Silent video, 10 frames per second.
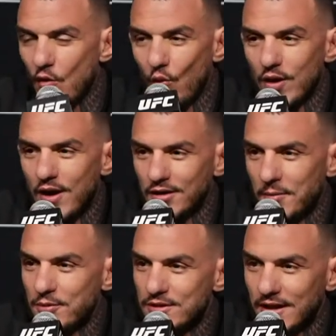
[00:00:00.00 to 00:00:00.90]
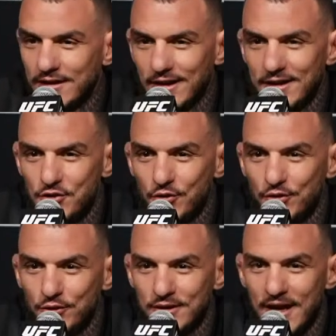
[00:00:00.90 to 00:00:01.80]
100%. He should
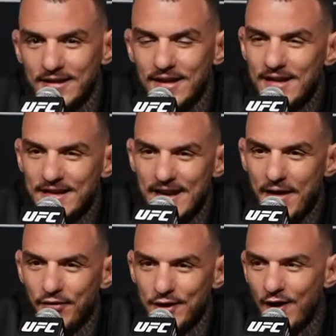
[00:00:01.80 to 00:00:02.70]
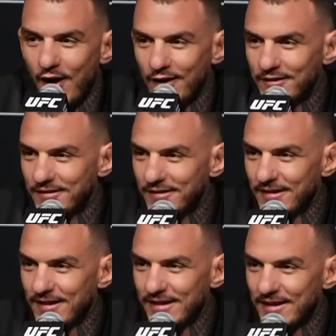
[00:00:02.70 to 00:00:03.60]
do that in every card.
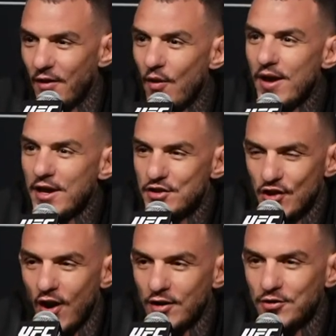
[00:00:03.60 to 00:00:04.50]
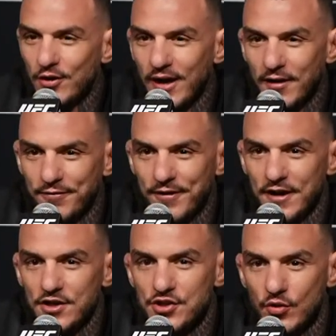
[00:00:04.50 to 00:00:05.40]
You know, it's hard to get a
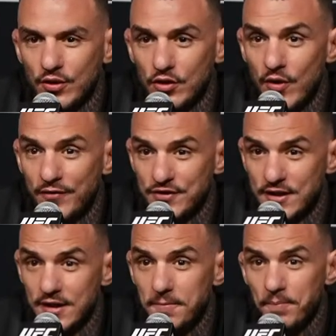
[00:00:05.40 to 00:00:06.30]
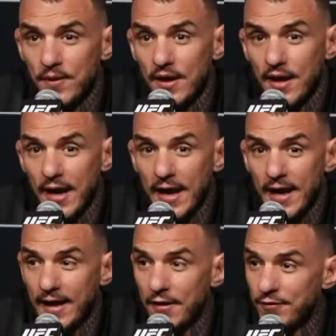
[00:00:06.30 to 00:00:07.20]
finish on UFC,
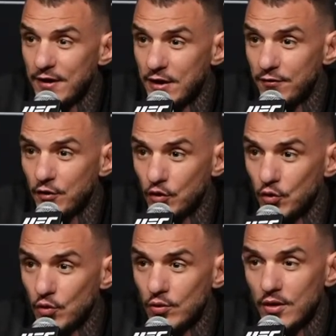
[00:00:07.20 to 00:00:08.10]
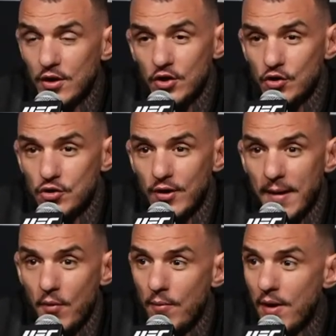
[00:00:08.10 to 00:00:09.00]
and I think if you do, you should
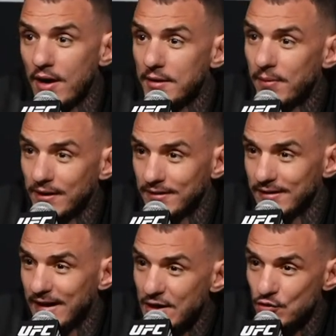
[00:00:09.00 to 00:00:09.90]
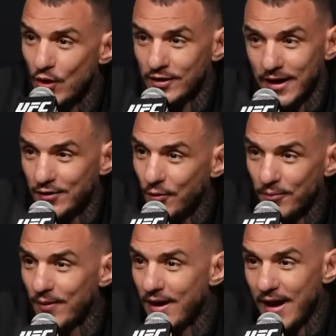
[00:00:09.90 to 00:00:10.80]
get more money. But guess what? I
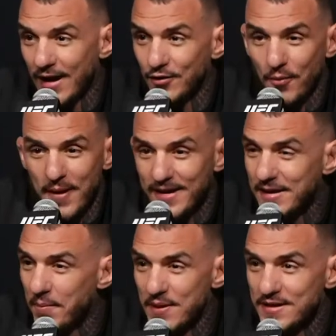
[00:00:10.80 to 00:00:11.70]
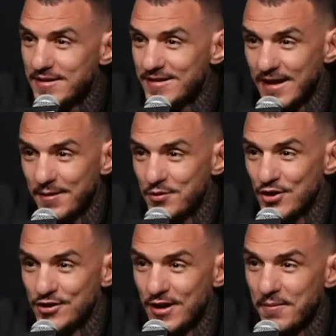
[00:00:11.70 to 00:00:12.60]
don't make the business. I am
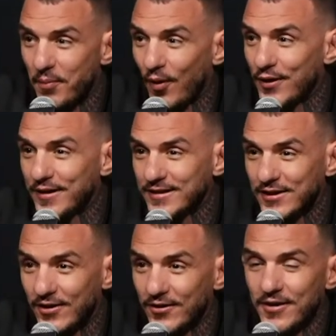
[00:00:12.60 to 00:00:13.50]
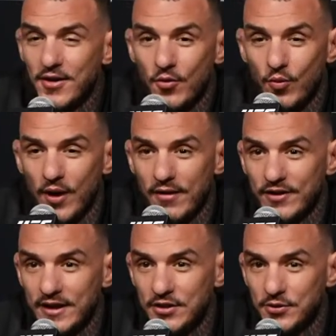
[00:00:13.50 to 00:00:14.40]
just an employee, so whatever
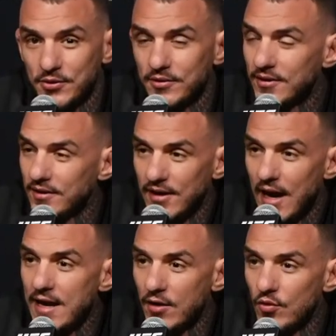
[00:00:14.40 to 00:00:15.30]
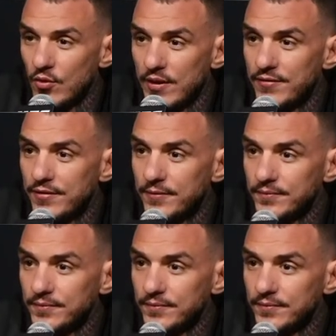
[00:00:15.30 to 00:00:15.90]
they do, I agree with.